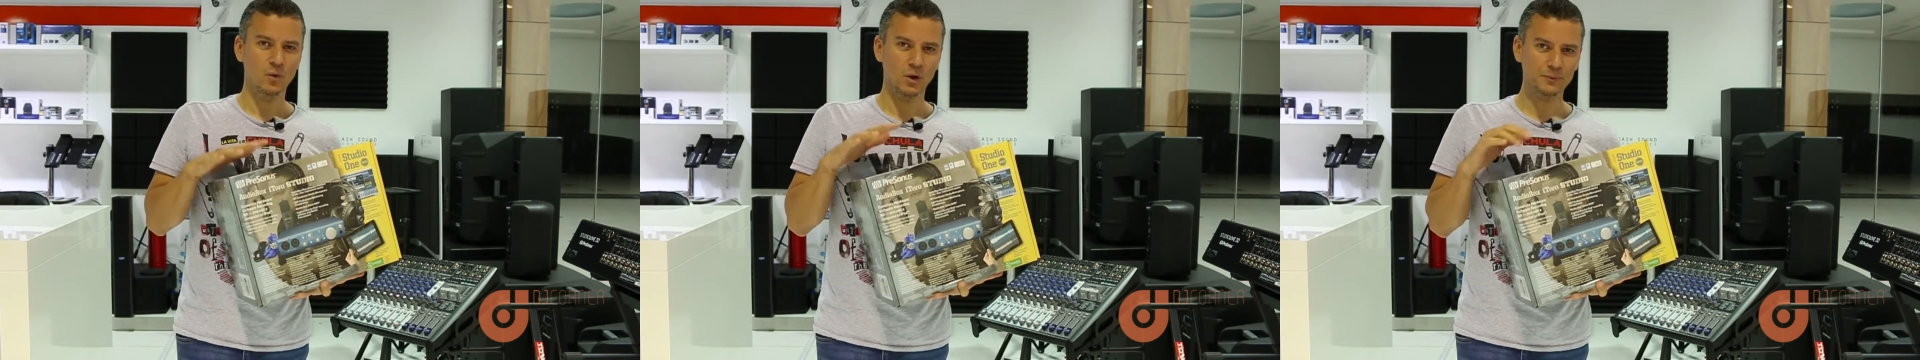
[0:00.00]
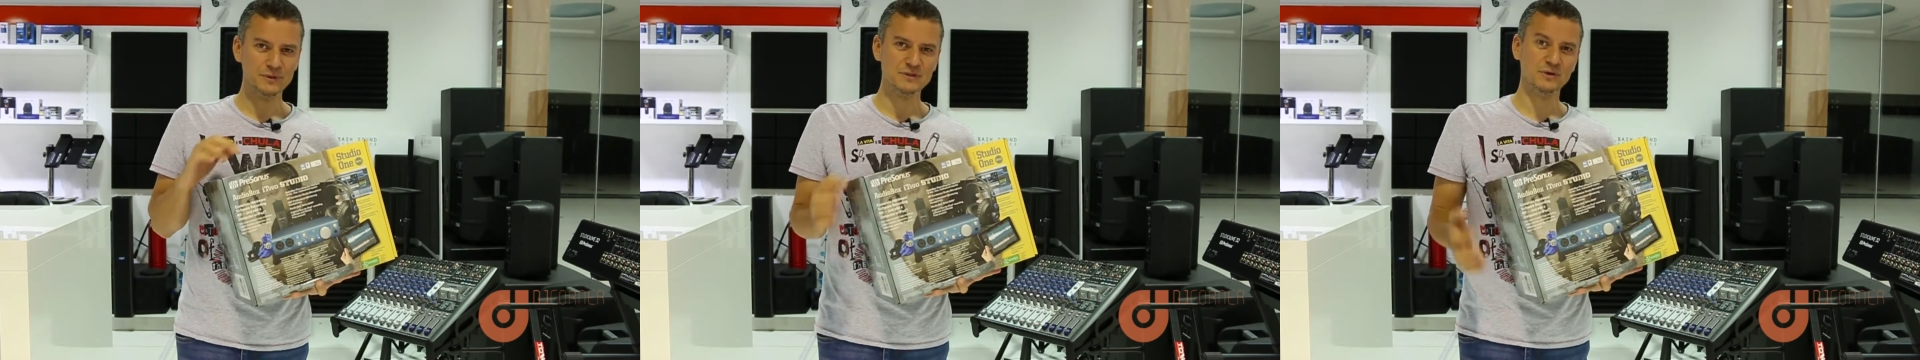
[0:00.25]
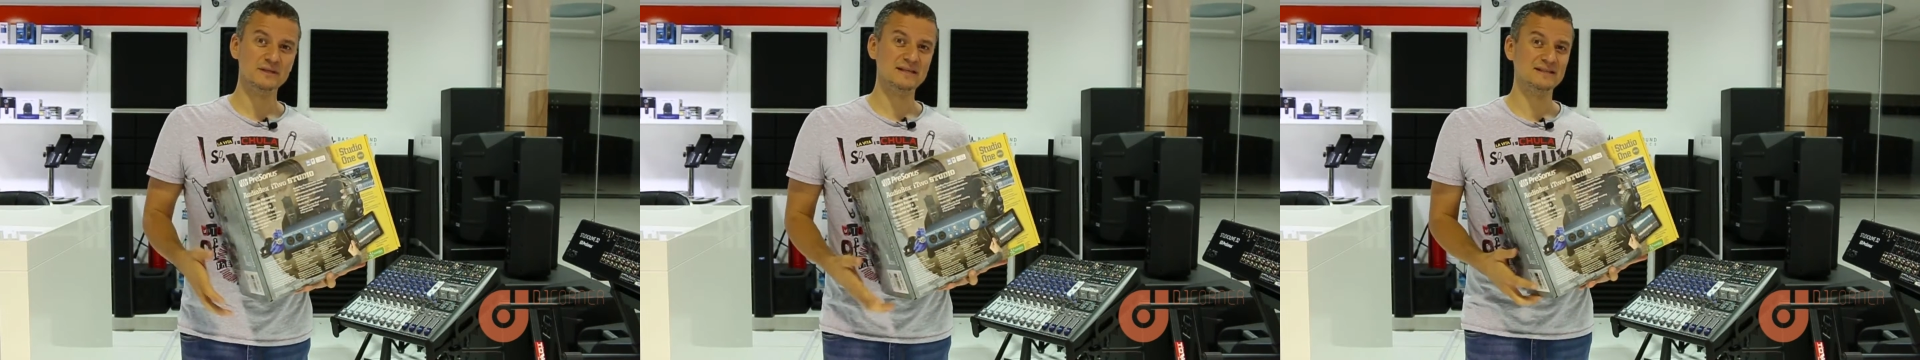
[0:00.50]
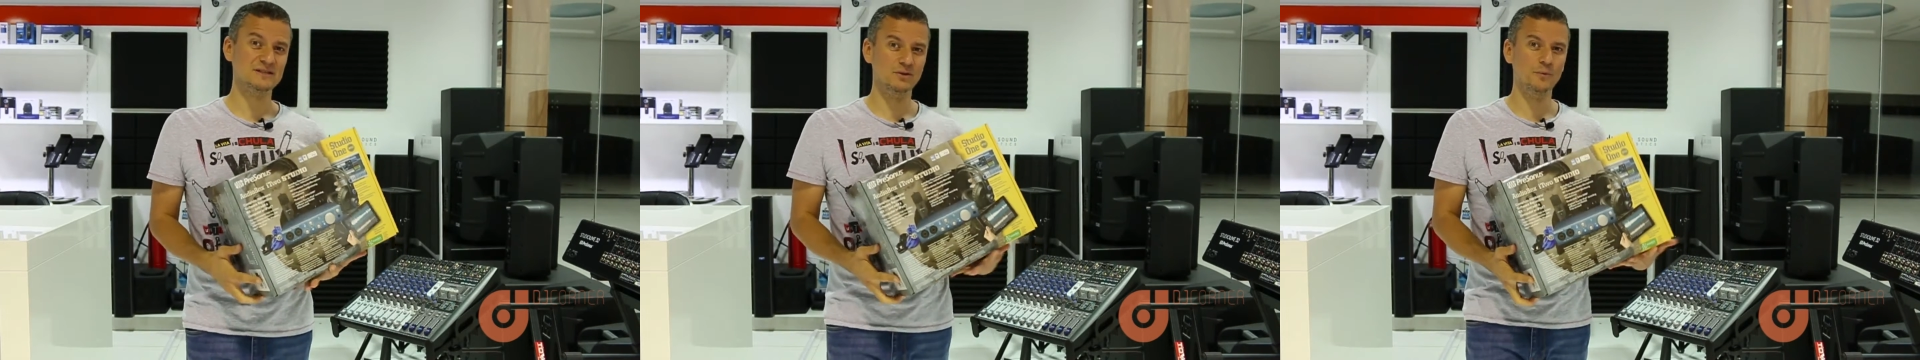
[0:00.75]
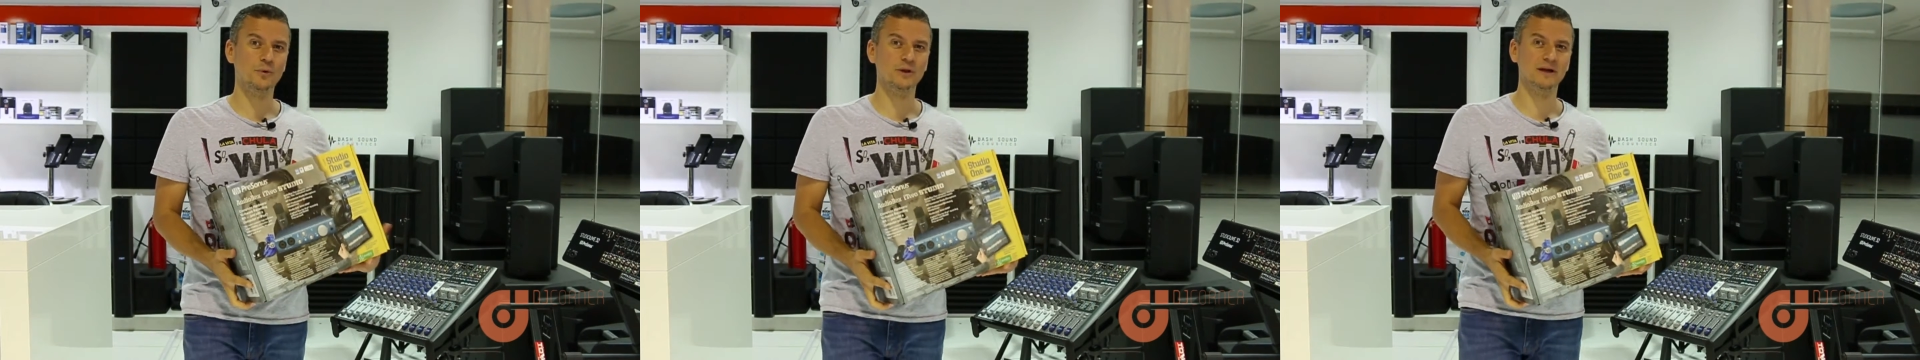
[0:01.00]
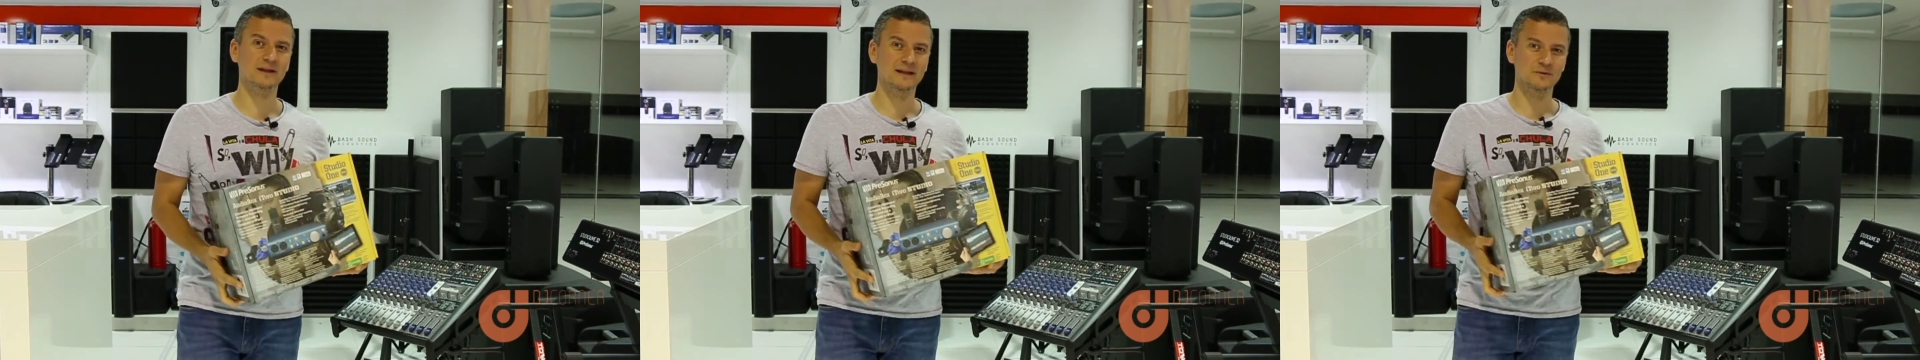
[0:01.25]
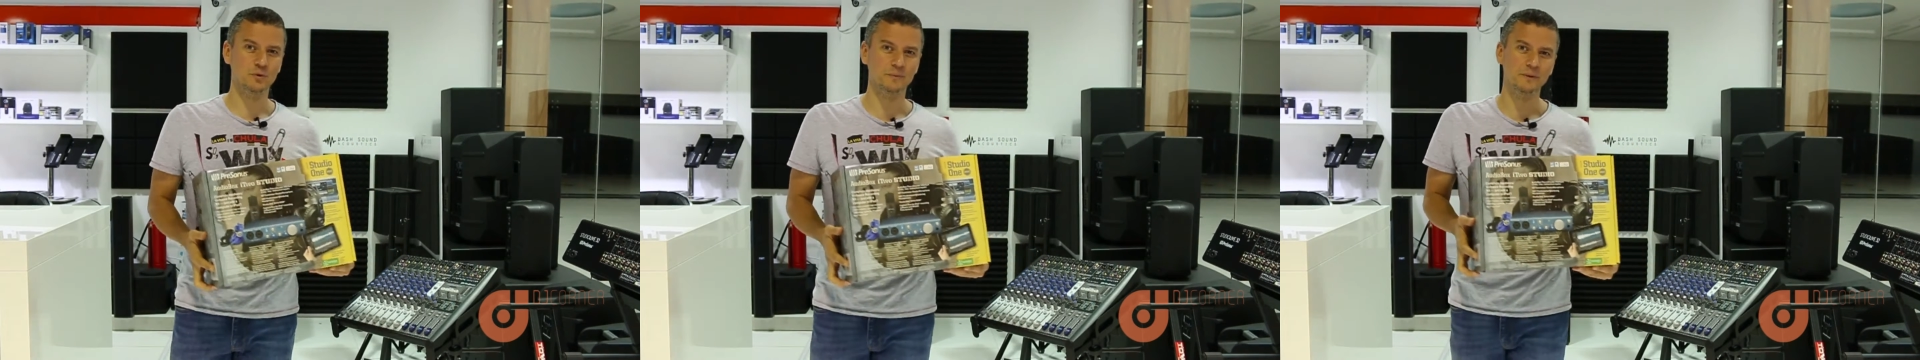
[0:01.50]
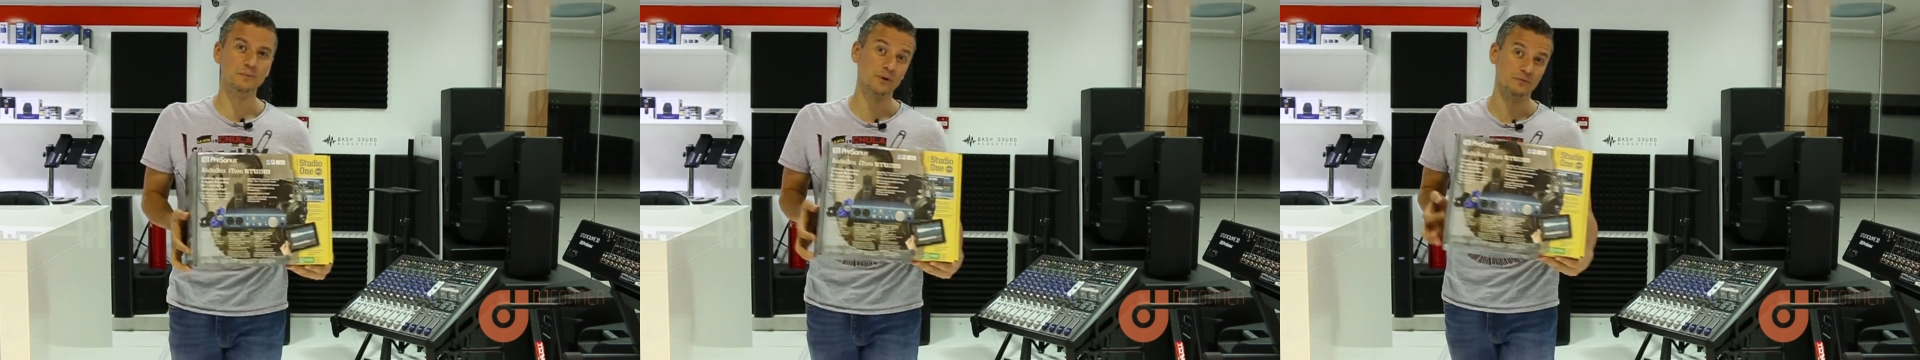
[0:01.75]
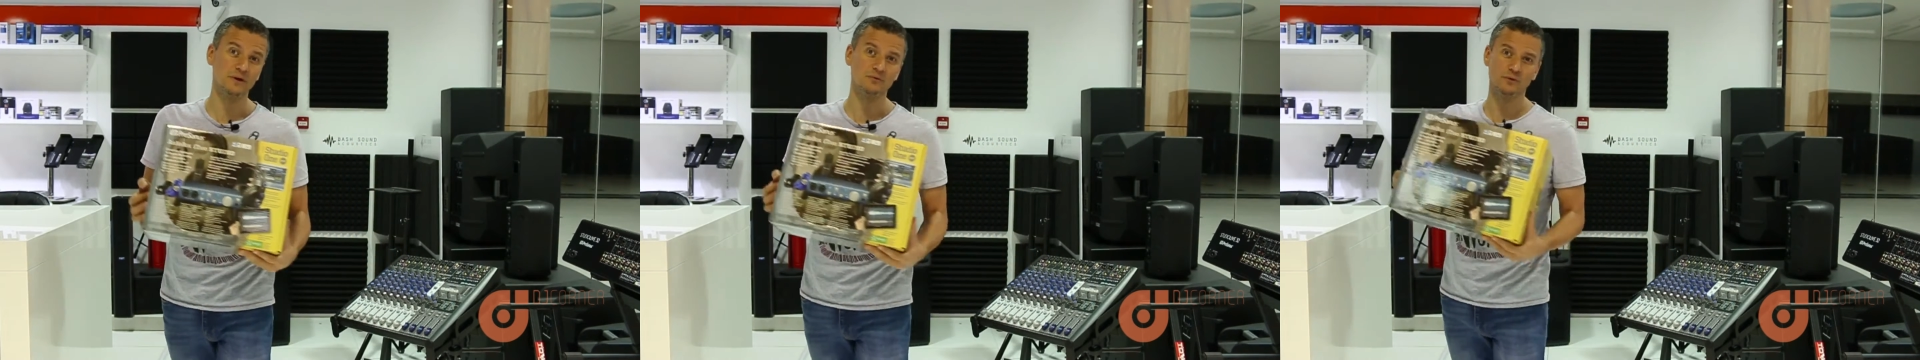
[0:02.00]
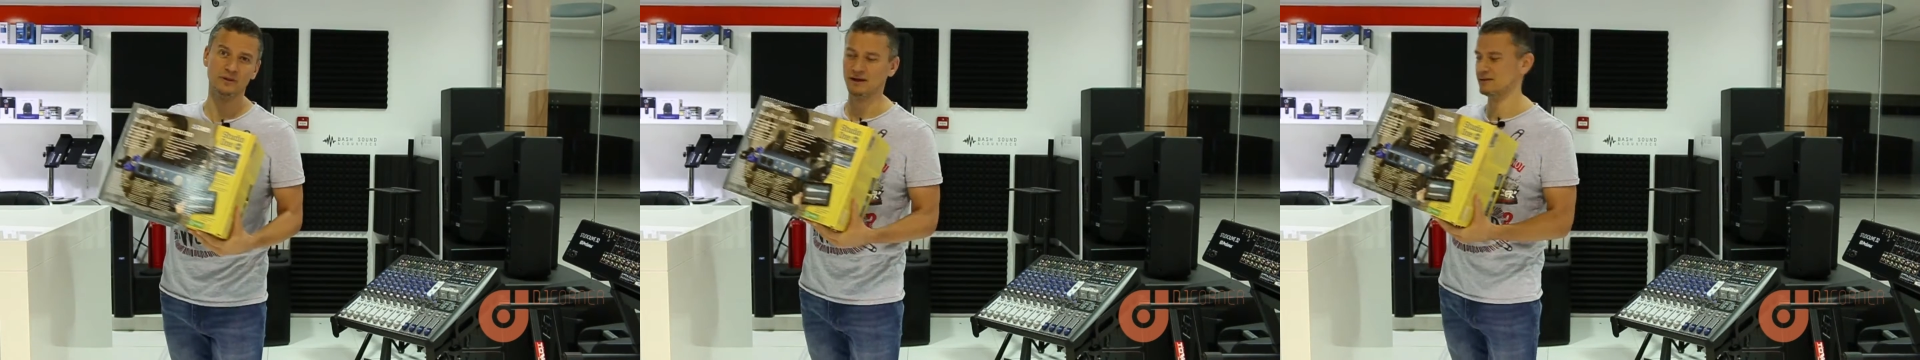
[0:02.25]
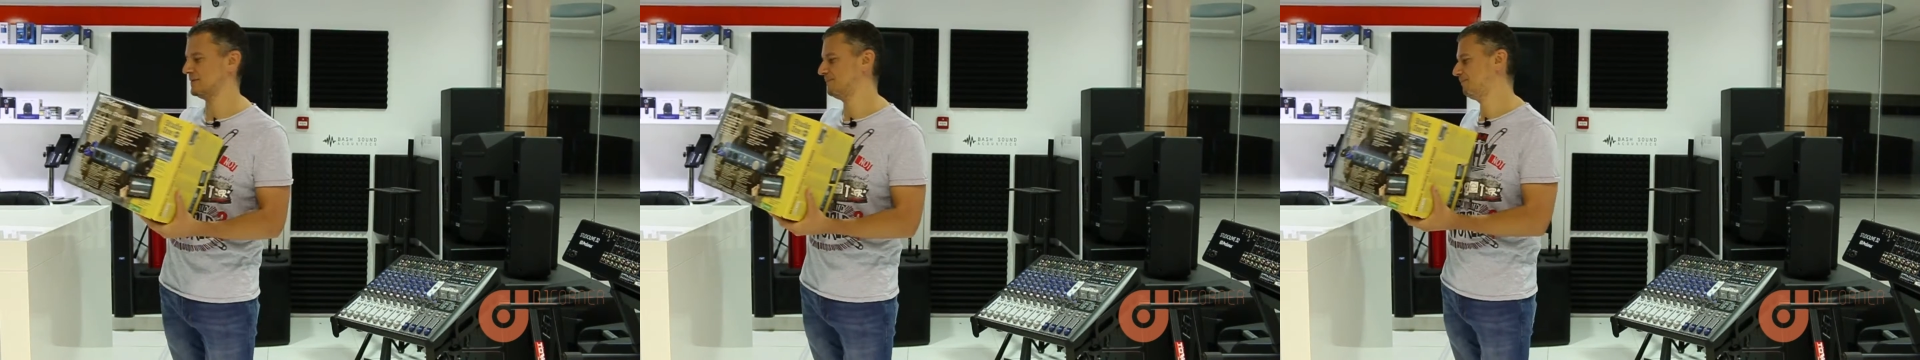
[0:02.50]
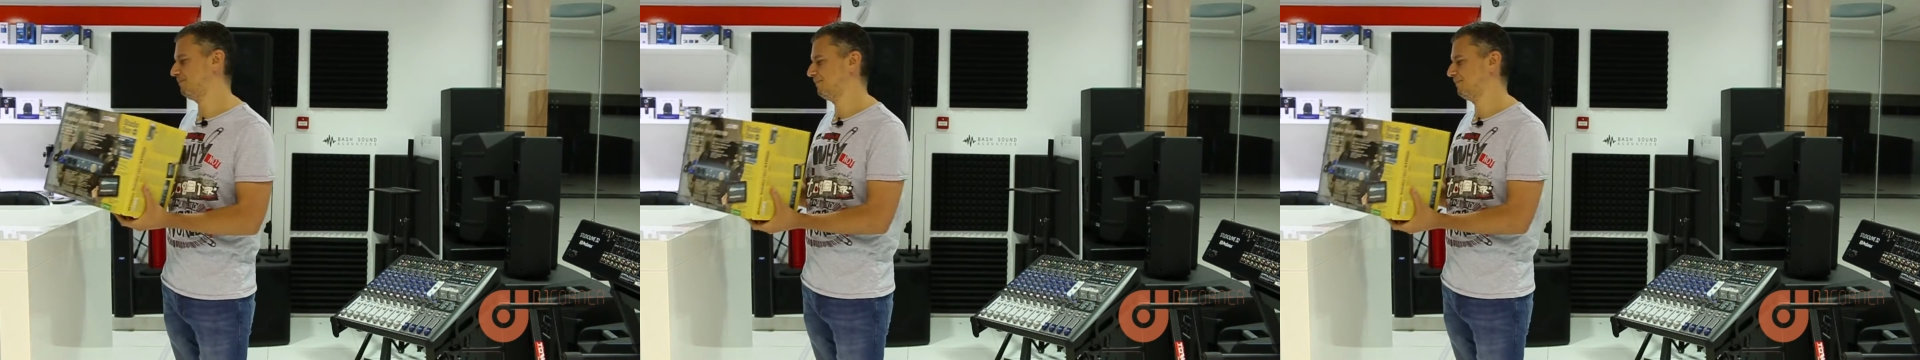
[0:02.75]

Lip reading: Well, Presonus has a new product that will be perfect for that.